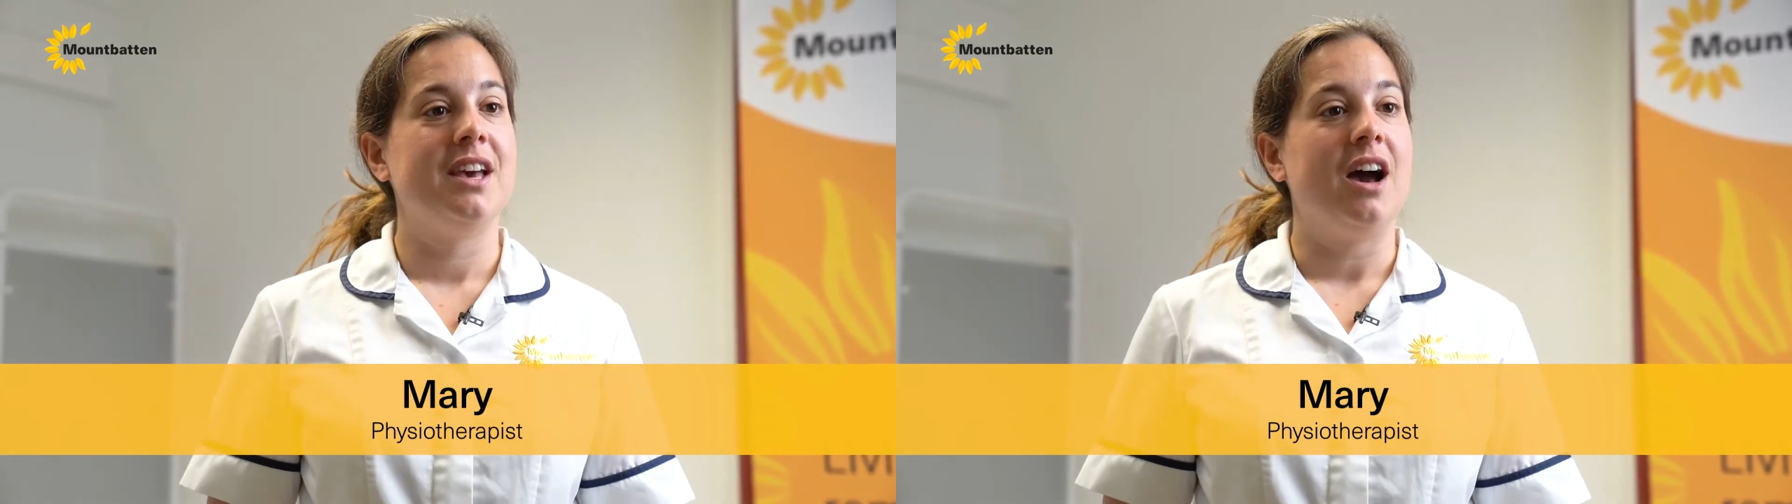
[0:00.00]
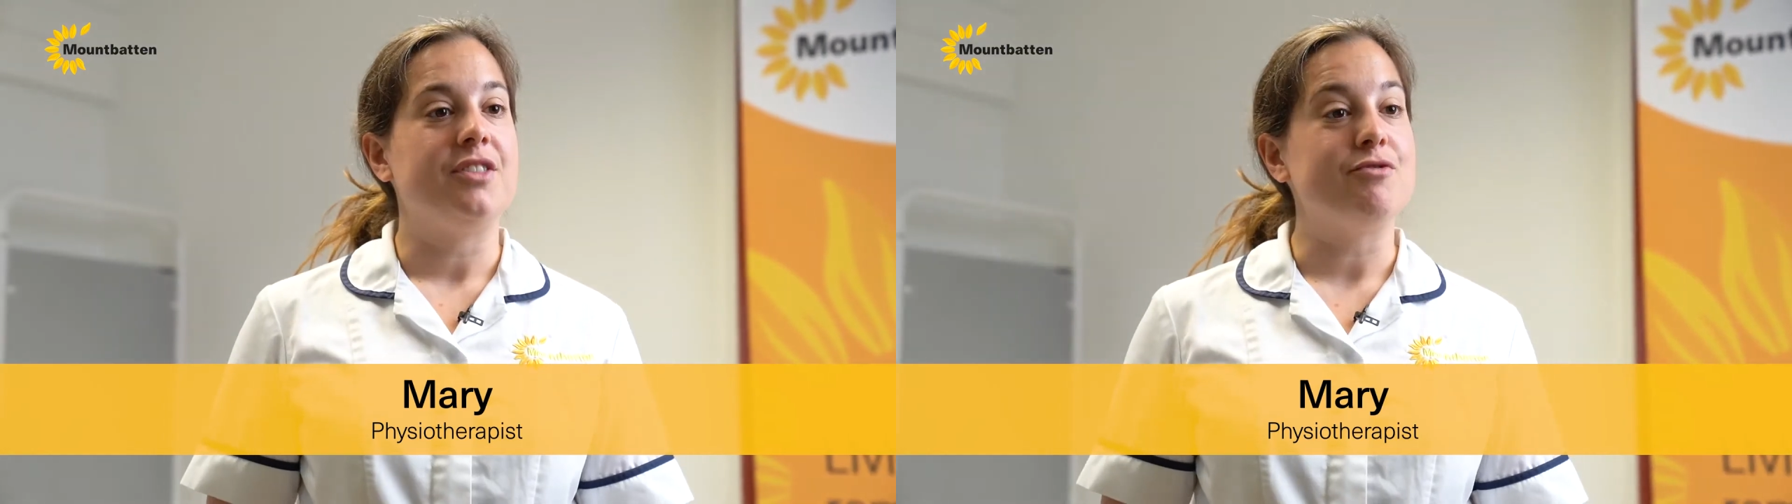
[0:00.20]

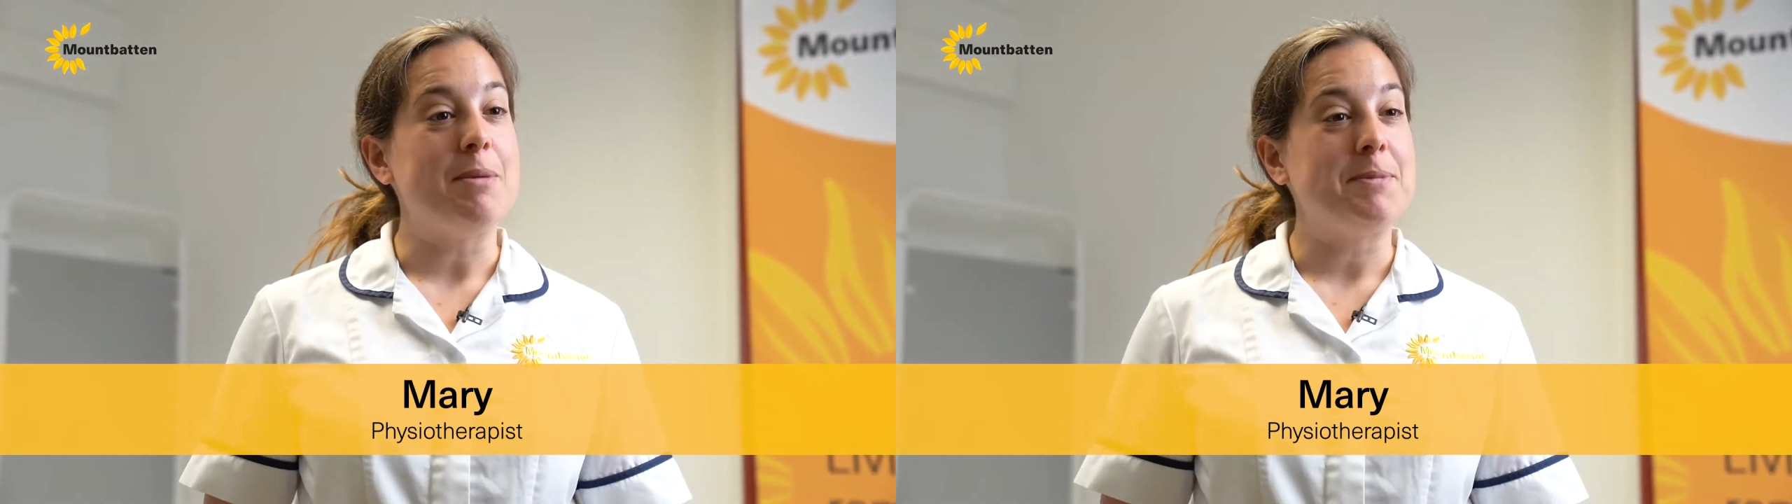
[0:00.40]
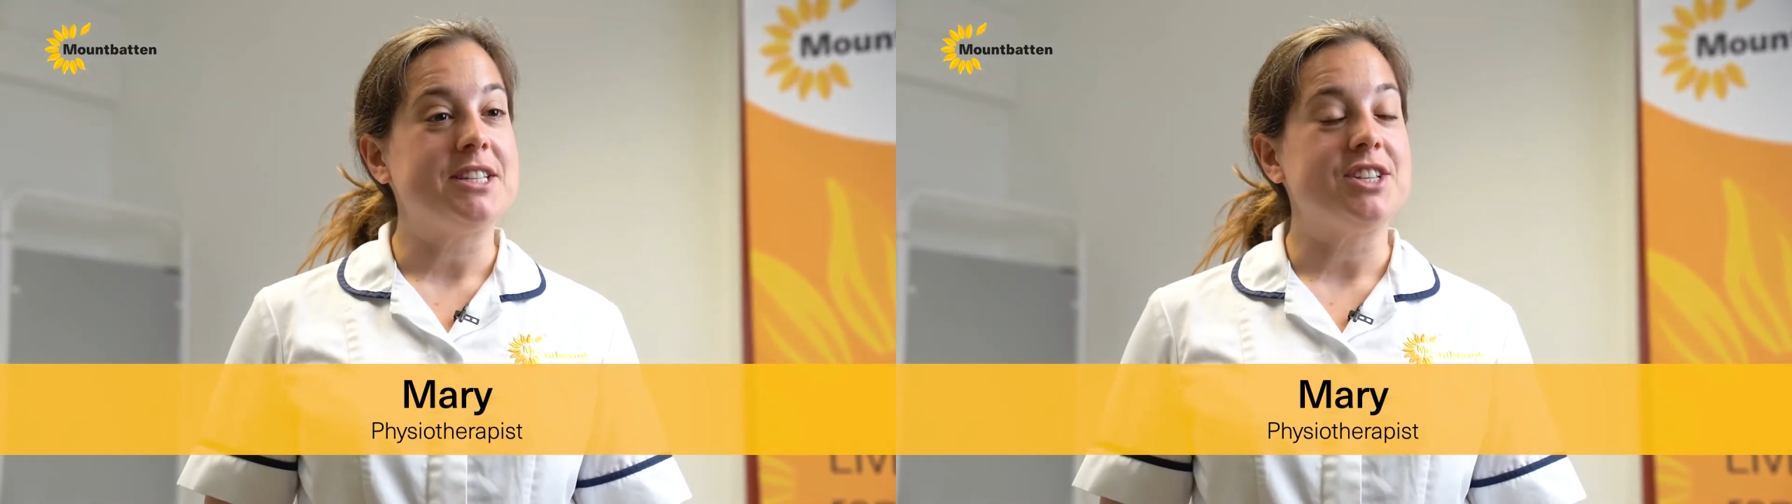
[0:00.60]
The
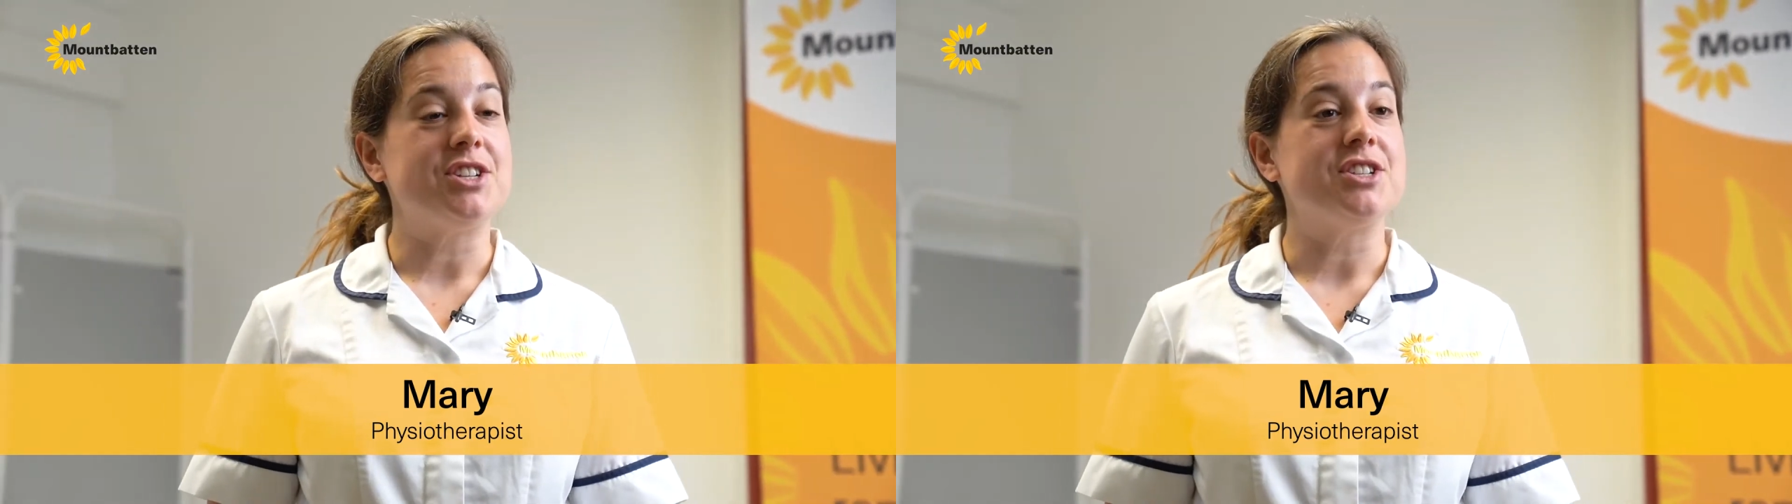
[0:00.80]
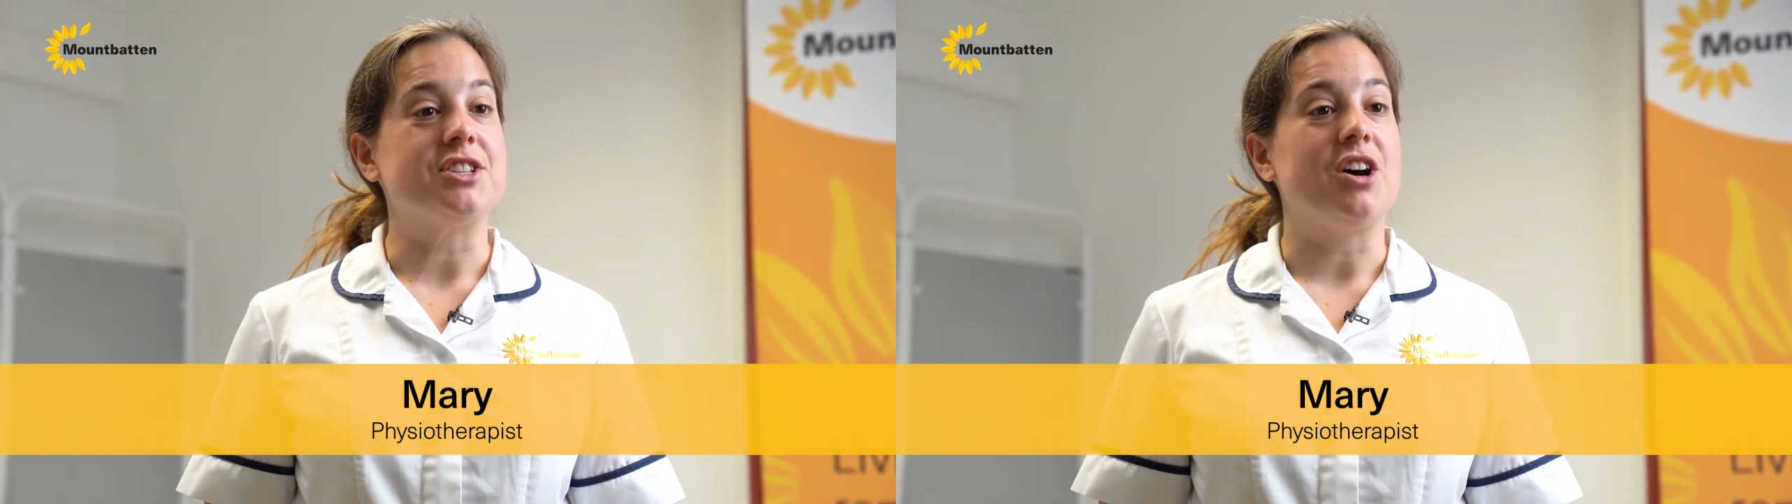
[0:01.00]

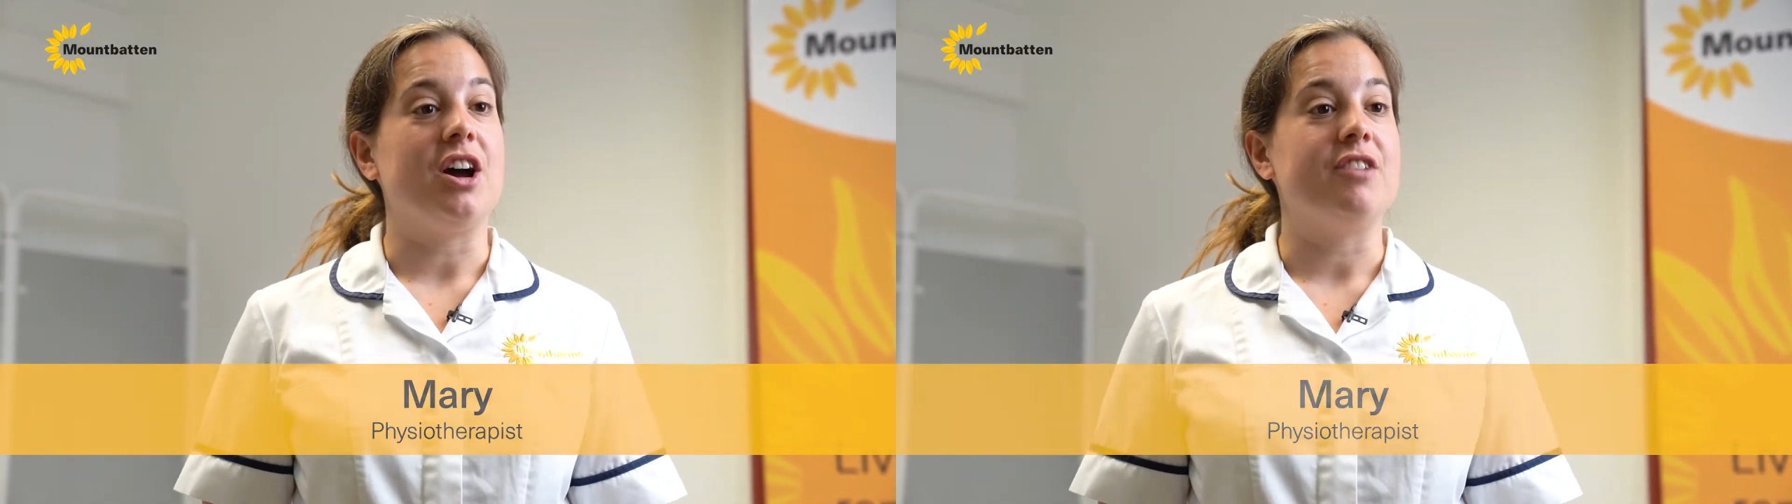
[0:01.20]
repetitions that I